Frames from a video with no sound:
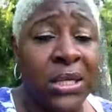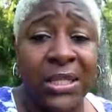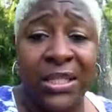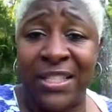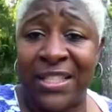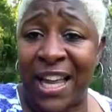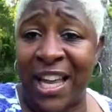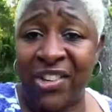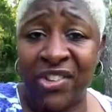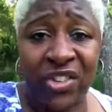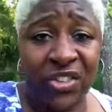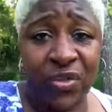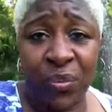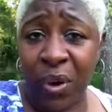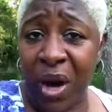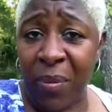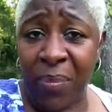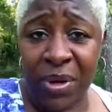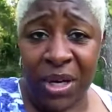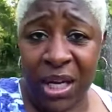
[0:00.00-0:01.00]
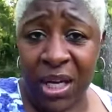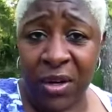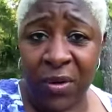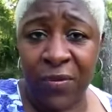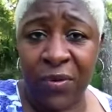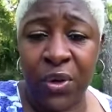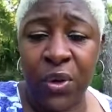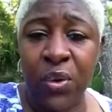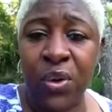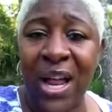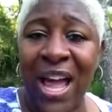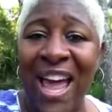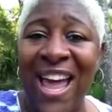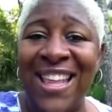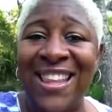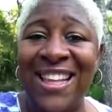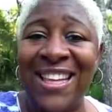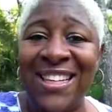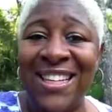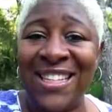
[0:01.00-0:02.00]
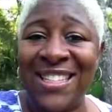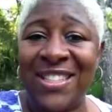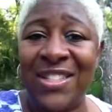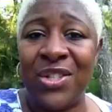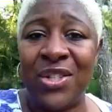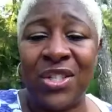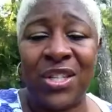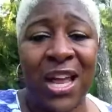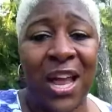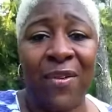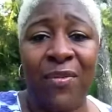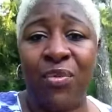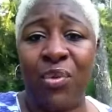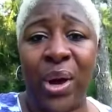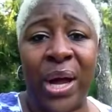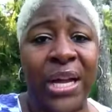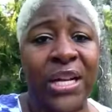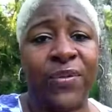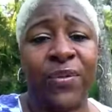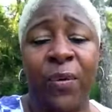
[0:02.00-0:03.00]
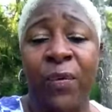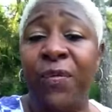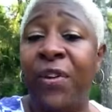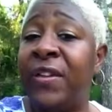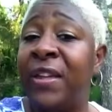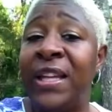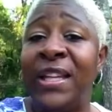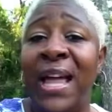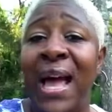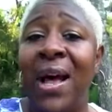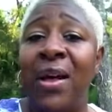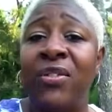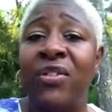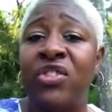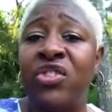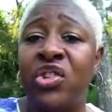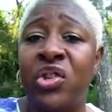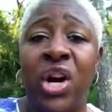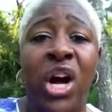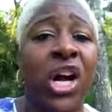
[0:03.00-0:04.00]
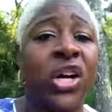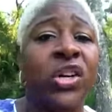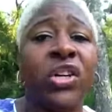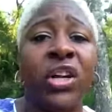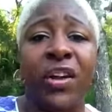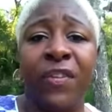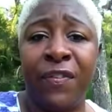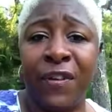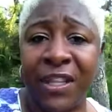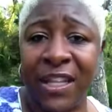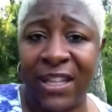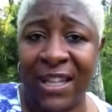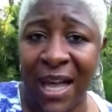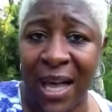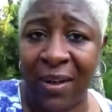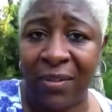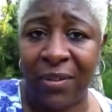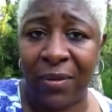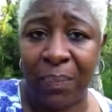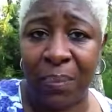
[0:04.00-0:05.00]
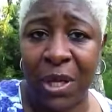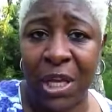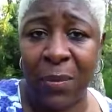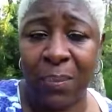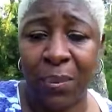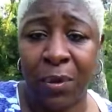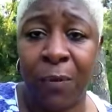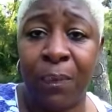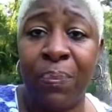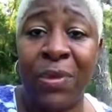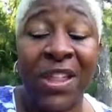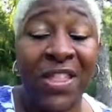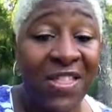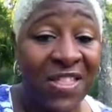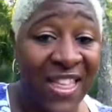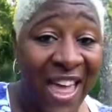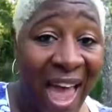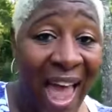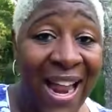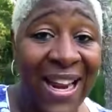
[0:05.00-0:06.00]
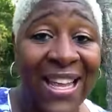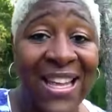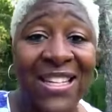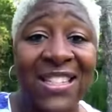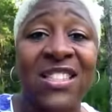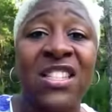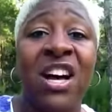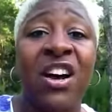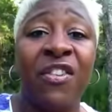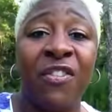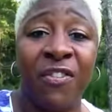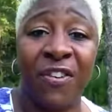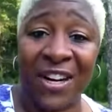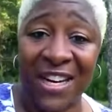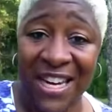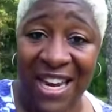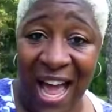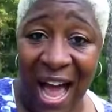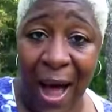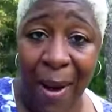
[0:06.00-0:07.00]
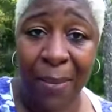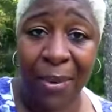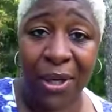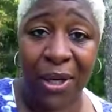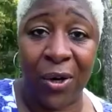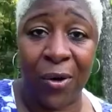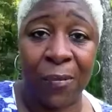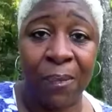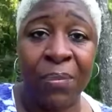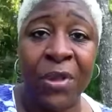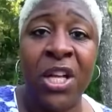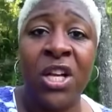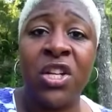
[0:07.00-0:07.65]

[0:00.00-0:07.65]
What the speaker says: stations where I've been interviewed, and the listeners have ranged from 50,000 to 150,000 people. That is phenomenal.